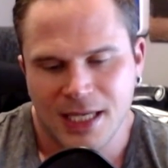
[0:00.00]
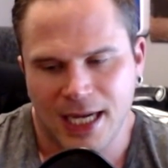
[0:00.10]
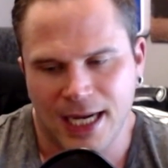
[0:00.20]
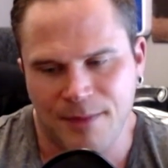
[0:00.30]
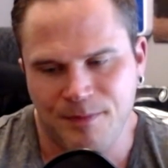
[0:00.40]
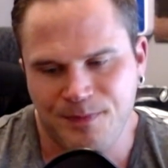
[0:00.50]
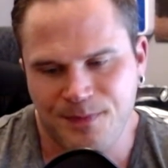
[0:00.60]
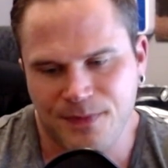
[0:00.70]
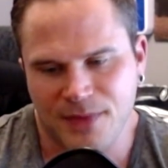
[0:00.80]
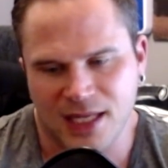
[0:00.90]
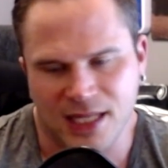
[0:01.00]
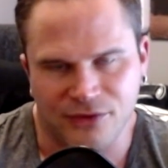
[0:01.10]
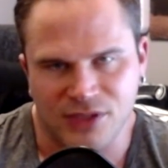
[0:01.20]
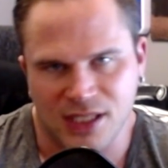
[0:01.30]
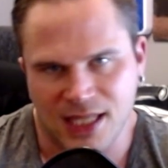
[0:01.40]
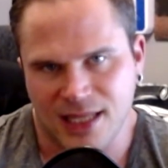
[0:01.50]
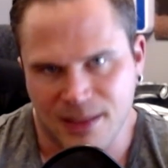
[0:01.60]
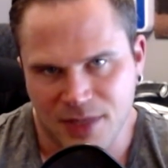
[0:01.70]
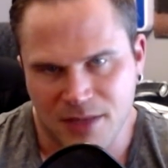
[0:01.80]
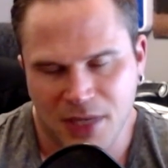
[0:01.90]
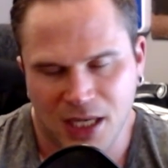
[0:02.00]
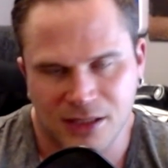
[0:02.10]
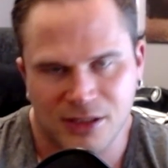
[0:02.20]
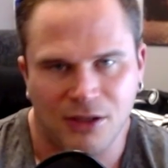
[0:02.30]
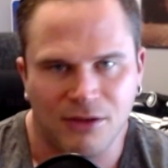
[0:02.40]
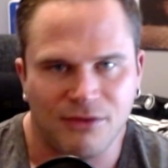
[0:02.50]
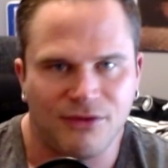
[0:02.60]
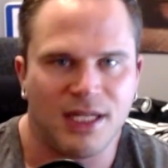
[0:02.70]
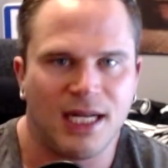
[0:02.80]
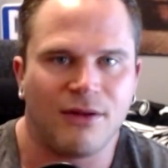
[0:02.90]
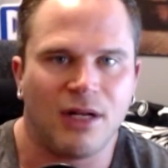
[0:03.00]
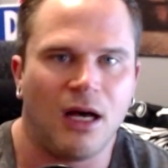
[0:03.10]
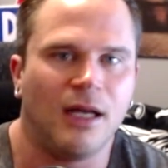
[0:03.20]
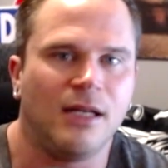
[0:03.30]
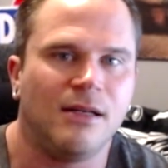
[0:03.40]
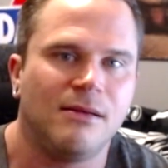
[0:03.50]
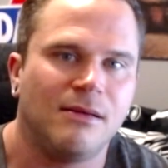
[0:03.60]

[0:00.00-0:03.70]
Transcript: Um, and then obviously that then being passed on further down the line.